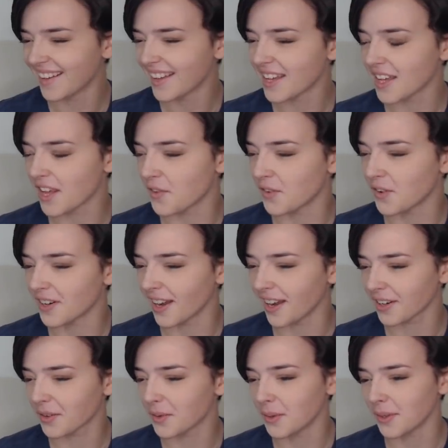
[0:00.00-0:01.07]
If you're
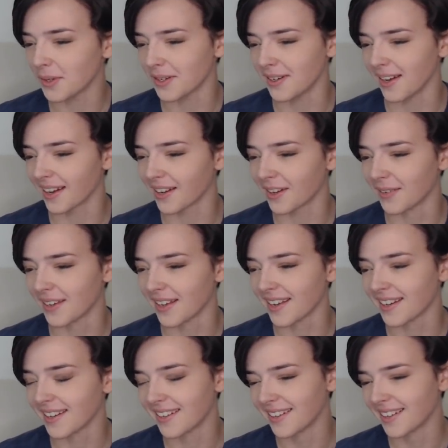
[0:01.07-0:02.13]
not cool, you're not going
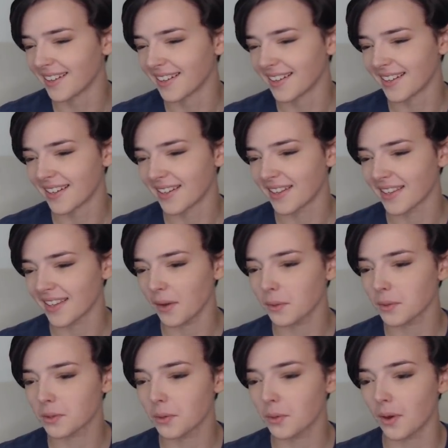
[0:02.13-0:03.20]
in. That
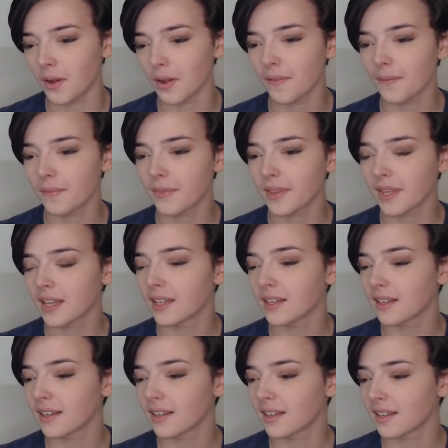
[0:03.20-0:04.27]
was cool.
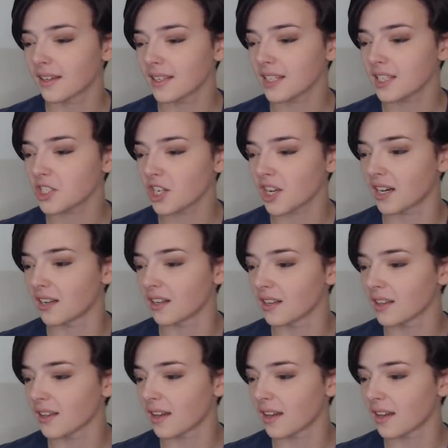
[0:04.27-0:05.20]
Neat channel.